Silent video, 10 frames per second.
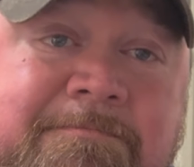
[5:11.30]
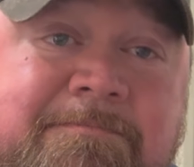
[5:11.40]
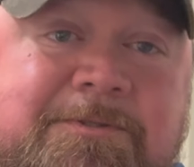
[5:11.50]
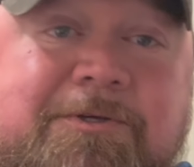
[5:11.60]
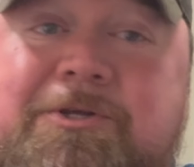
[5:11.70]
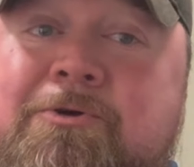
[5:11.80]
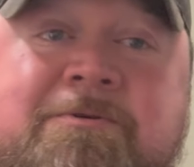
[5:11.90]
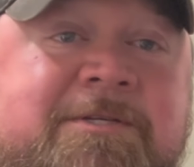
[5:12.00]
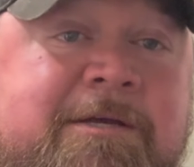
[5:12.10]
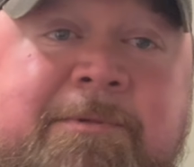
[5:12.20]
so you're gonna
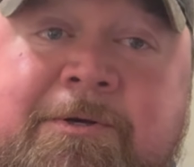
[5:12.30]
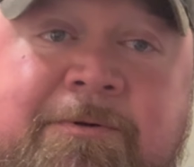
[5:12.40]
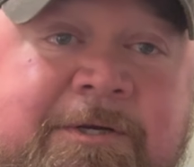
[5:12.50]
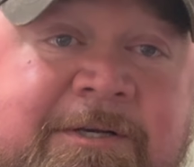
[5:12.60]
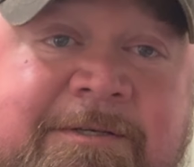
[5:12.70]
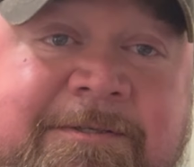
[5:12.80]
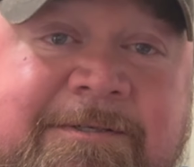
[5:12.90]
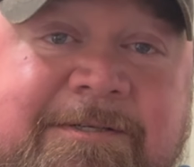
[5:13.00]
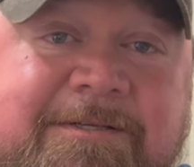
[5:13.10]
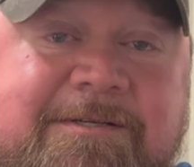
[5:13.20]
see me on here.
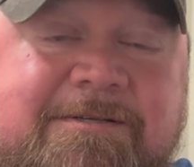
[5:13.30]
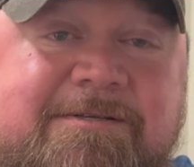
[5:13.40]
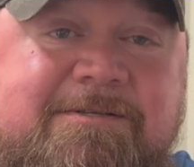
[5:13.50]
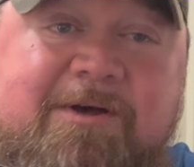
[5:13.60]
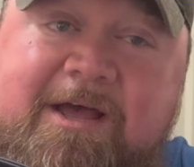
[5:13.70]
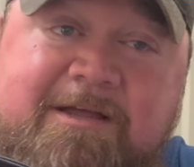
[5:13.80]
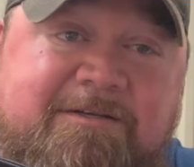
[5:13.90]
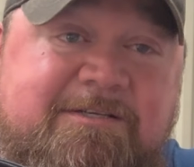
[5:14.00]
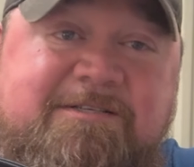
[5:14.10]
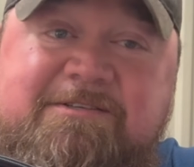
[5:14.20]
So hey,
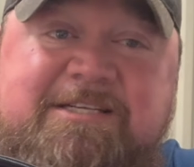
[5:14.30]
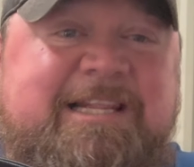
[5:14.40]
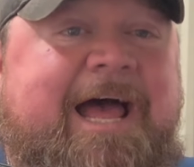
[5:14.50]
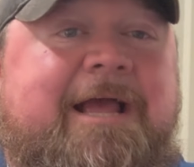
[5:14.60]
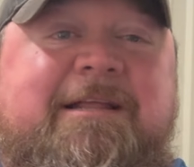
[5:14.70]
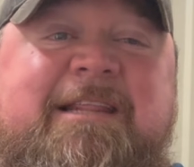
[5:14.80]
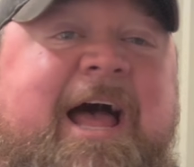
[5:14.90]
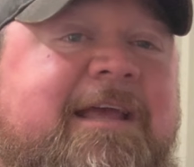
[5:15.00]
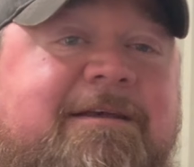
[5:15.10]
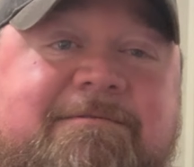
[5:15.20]
just like
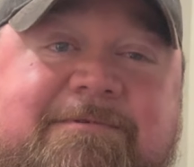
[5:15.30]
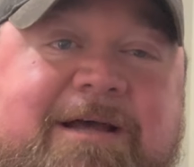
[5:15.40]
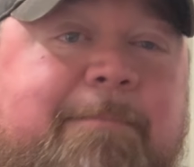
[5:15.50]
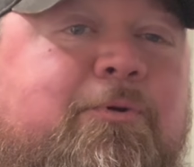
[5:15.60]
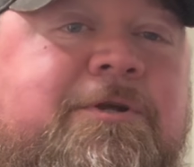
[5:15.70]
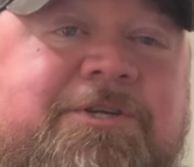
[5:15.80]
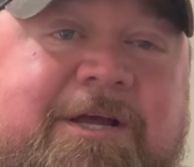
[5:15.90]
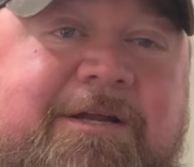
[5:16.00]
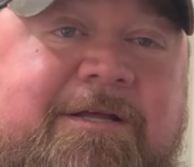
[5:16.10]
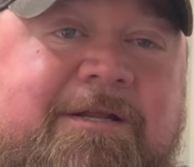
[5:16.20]
it. I
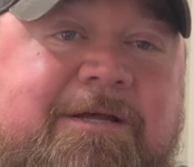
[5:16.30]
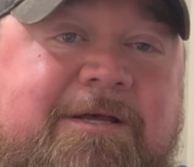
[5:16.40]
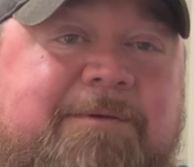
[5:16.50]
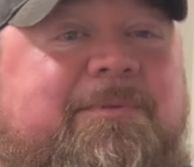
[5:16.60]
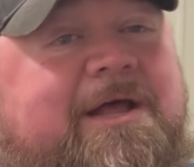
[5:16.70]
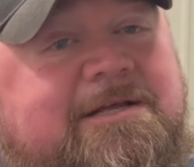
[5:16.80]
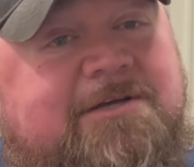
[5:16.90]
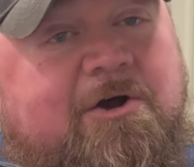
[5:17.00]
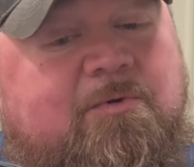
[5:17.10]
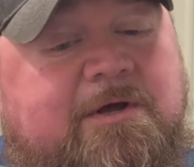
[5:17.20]
appreciate it. But as
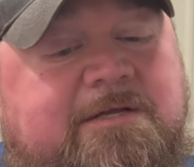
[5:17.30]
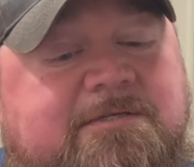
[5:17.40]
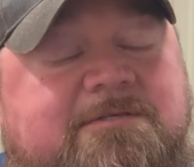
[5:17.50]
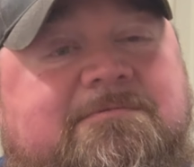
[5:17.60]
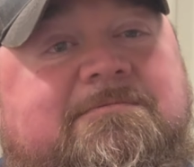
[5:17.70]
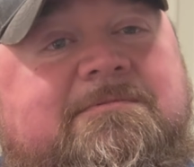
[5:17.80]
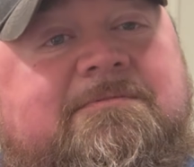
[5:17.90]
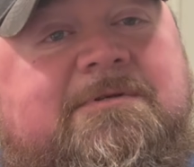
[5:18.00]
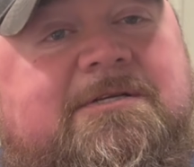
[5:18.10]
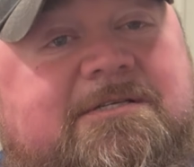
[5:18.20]
always,
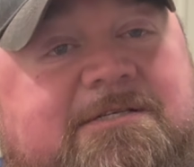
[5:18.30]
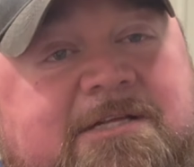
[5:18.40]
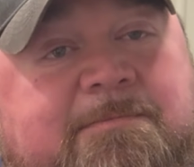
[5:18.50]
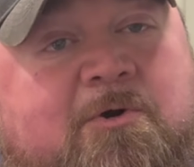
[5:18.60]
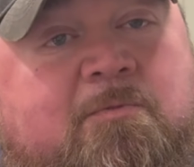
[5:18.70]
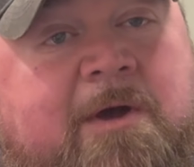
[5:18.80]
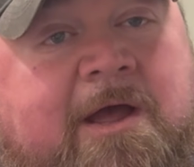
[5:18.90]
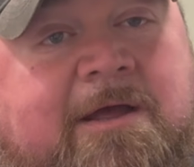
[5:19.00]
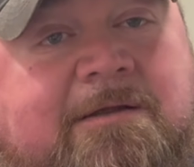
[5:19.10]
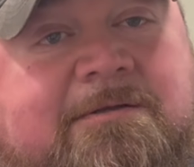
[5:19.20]
it's a
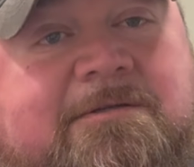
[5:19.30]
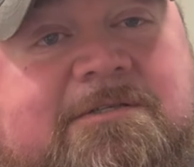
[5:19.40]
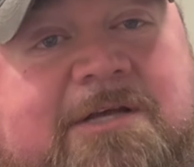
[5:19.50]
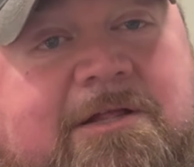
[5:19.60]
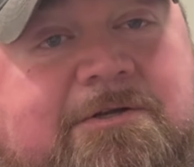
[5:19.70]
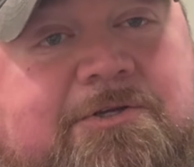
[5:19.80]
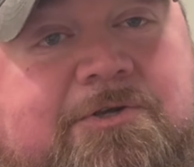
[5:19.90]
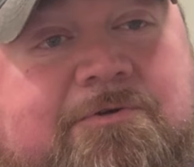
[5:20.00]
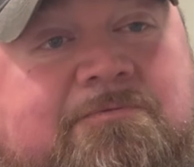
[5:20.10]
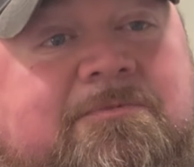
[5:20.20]
SEMO-MAC telling
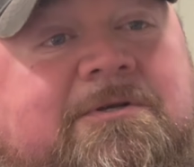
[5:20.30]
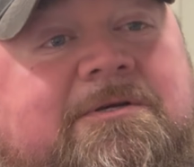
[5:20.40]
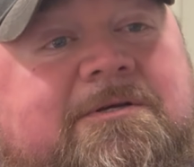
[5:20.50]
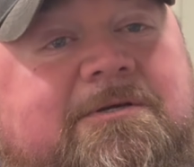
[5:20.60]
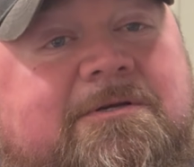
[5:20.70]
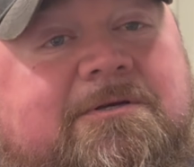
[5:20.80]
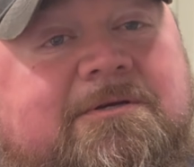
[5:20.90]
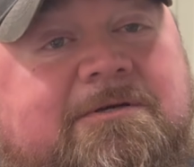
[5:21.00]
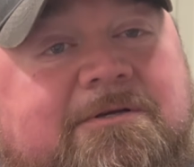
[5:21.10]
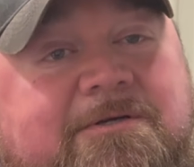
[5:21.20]
you
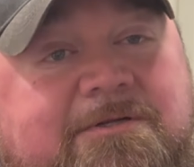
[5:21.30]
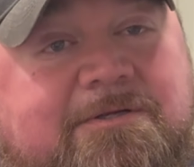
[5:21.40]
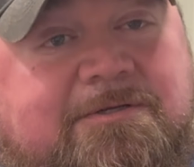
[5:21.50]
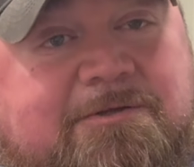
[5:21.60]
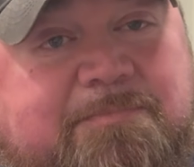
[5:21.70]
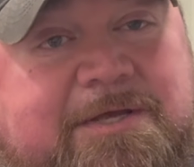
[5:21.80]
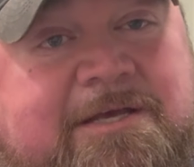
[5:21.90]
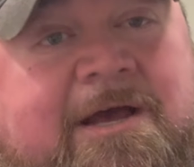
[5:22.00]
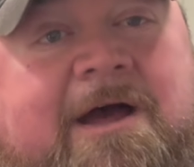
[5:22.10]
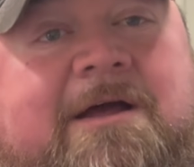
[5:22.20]
to be
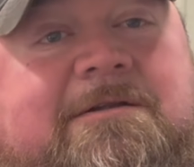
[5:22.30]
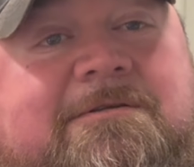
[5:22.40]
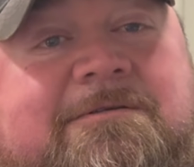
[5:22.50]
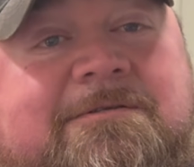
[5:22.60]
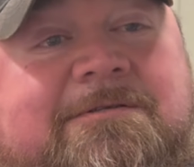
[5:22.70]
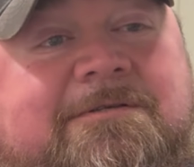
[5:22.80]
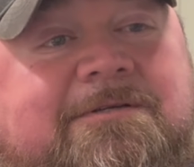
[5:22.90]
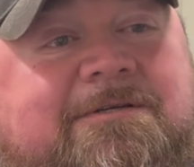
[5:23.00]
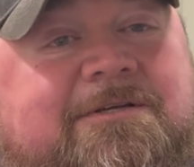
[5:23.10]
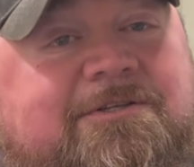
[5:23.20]
kind,
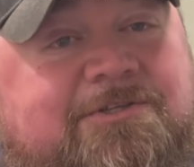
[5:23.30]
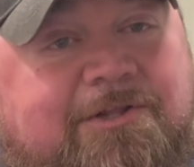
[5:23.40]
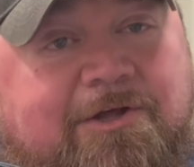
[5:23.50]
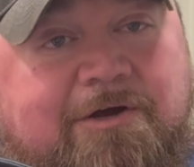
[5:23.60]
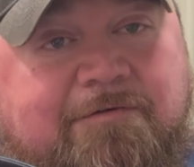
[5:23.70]
to love